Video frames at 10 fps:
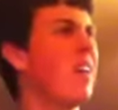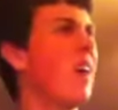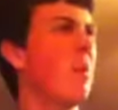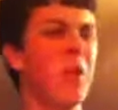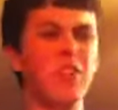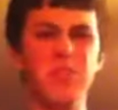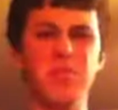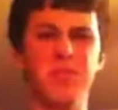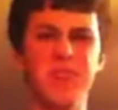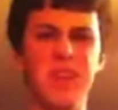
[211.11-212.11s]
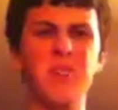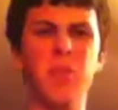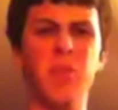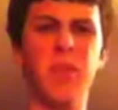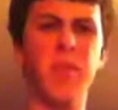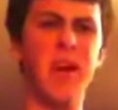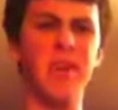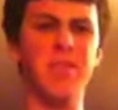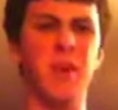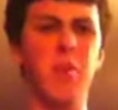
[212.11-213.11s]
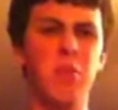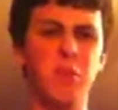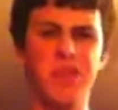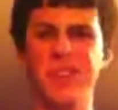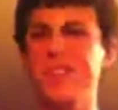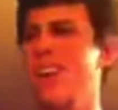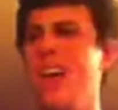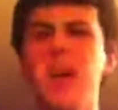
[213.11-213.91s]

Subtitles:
a bunch of mistakes over the past couple weeks?